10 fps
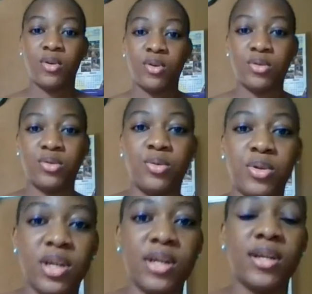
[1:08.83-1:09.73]
So
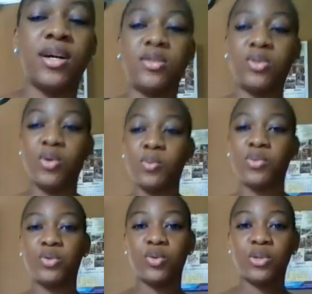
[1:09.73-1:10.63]
yeah guys,
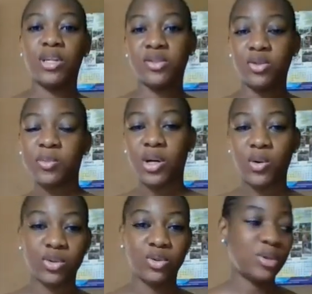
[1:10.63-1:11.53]
so there's something I
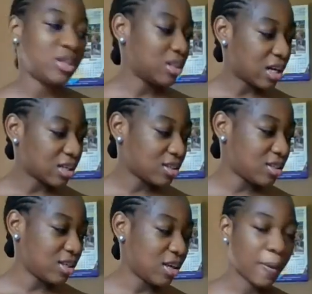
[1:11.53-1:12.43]
was doing
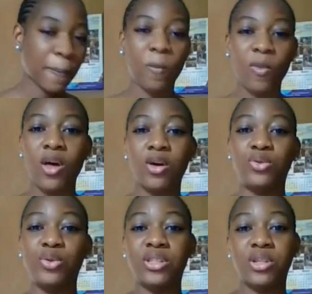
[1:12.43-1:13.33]
last year
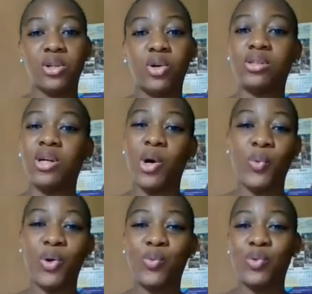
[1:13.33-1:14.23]
during the lockdown
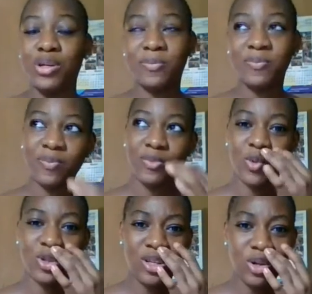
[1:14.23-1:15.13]
when we
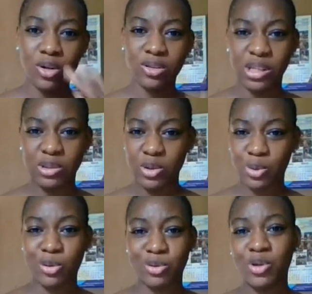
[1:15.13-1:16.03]
was it lockdown? No,
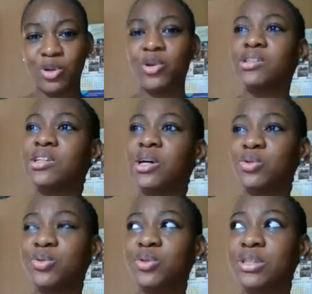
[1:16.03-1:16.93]
it was not lockdown.
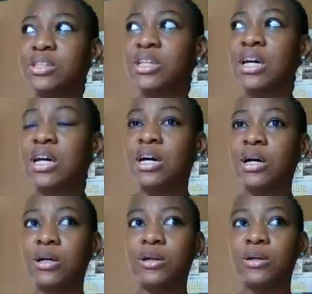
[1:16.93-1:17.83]
During
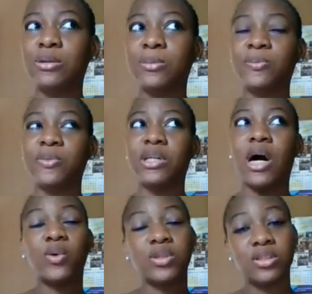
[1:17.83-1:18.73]
I
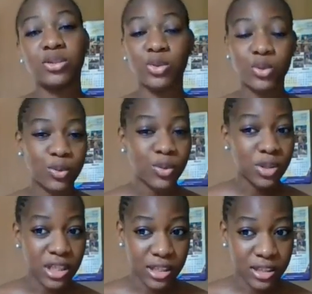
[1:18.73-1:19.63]
wasn't in school
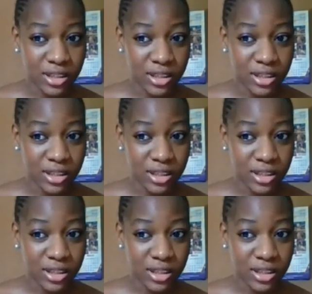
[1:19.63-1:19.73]
yet.